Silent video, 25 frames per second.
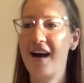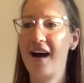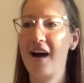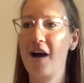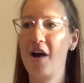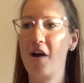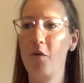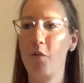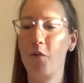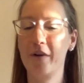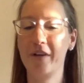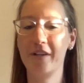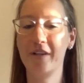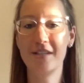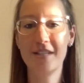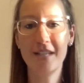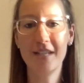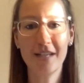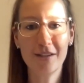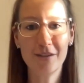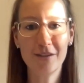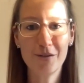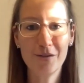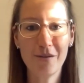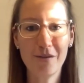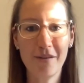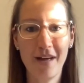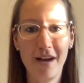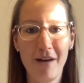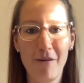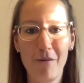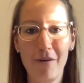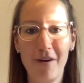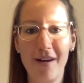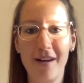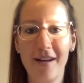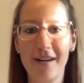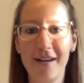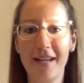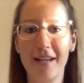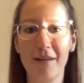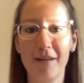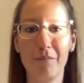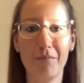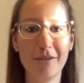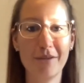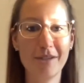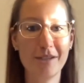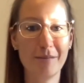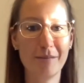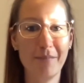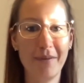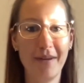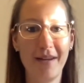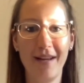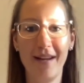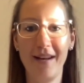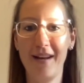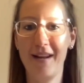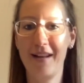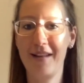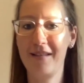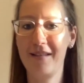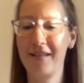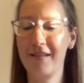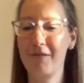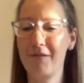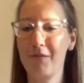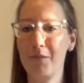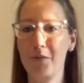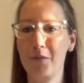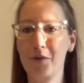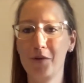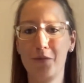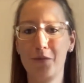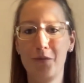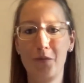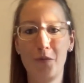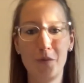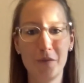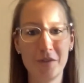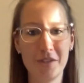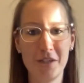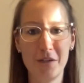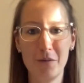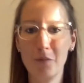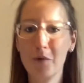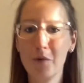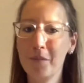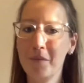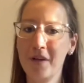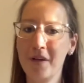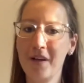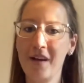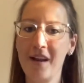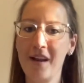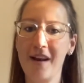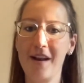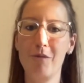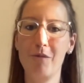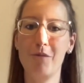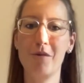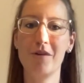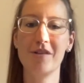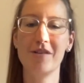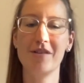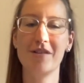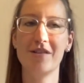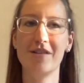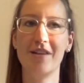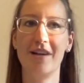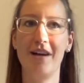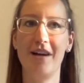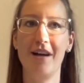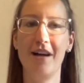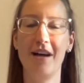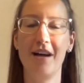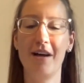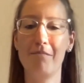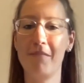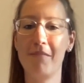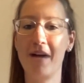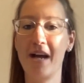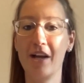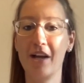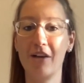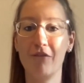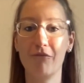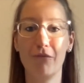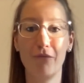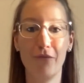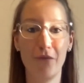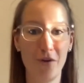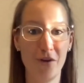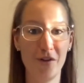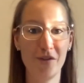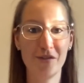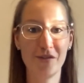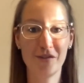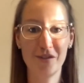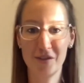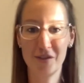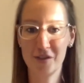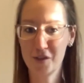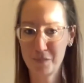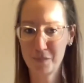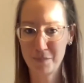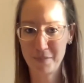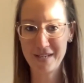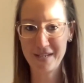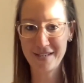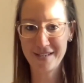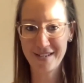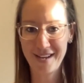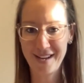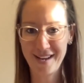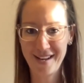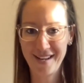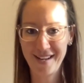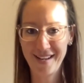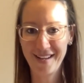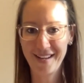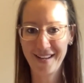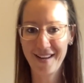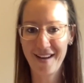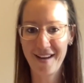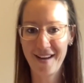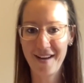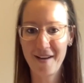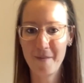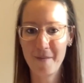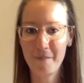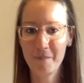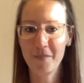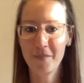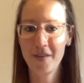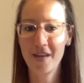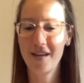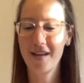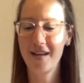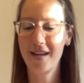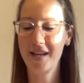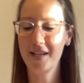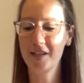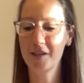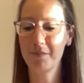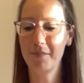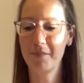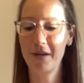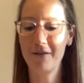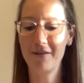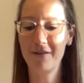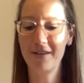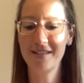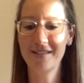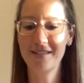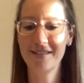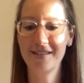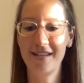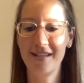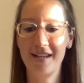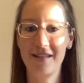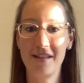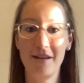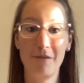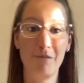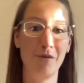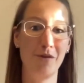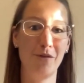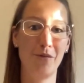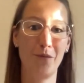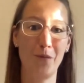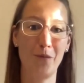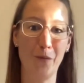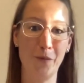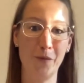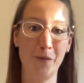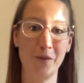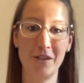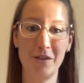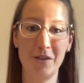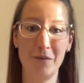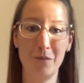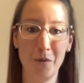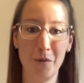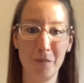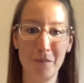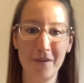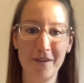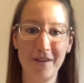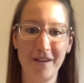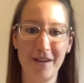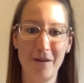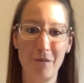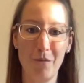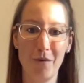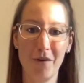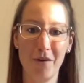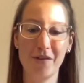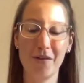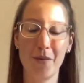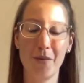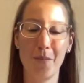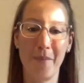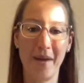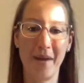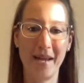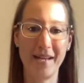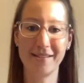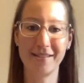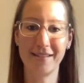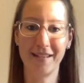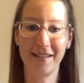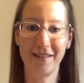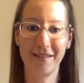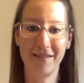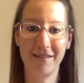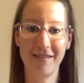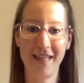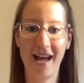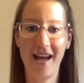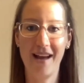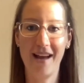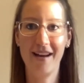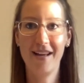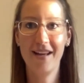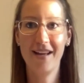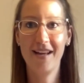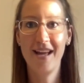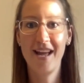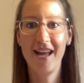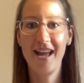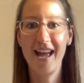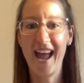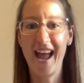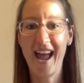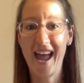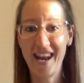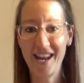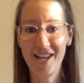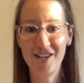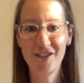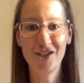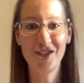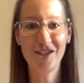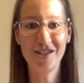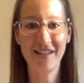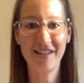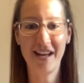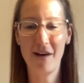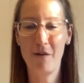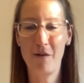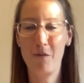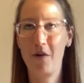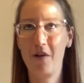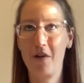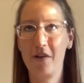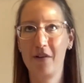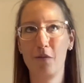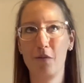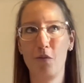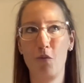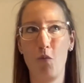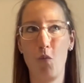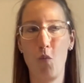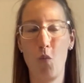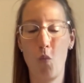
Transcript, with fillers: I won a ticket to that one here in Brisbane, and it was 14 women, and it was my first speed dating um, experience. And then with 14 women, it was amazing. That energy there was